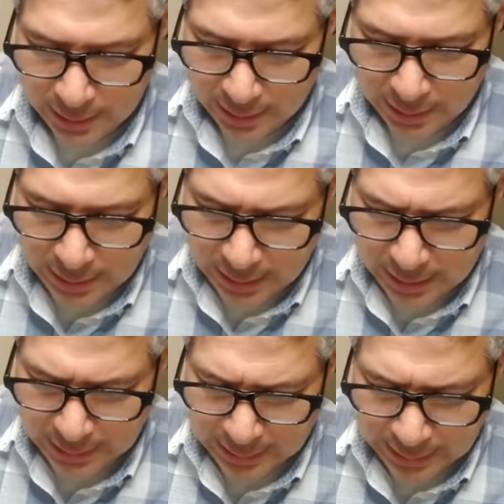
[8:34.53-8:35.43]

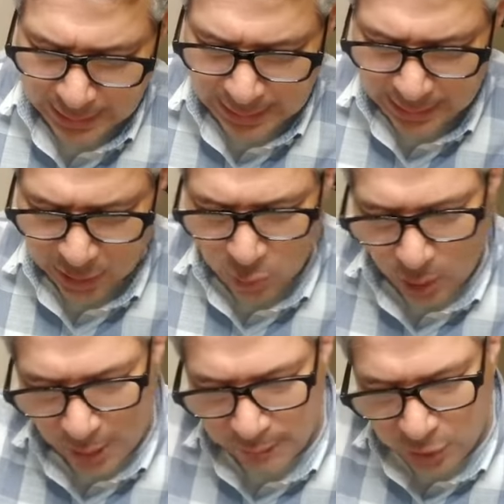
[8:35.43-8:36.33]
these
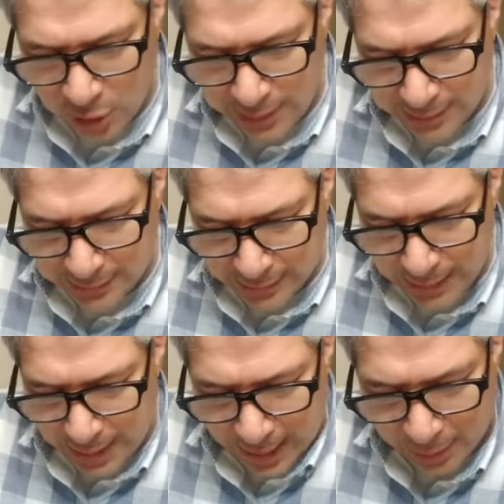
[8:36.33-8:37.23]
12 Jesus
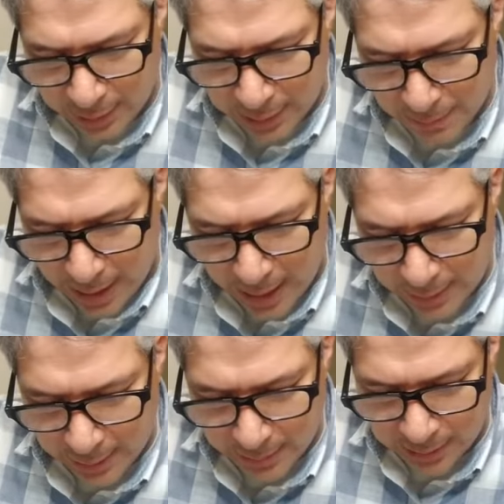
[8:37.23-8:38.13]
sent out and
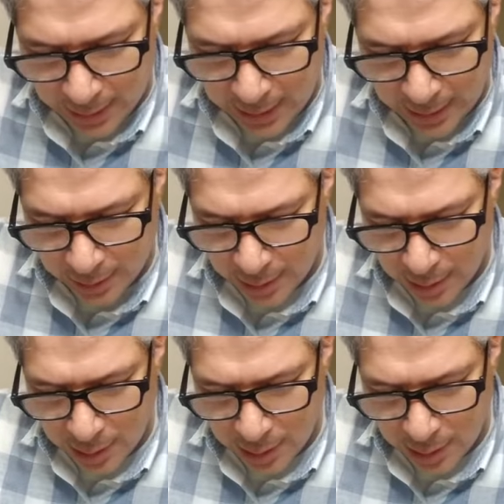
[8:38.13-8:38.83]
commanded them, saying,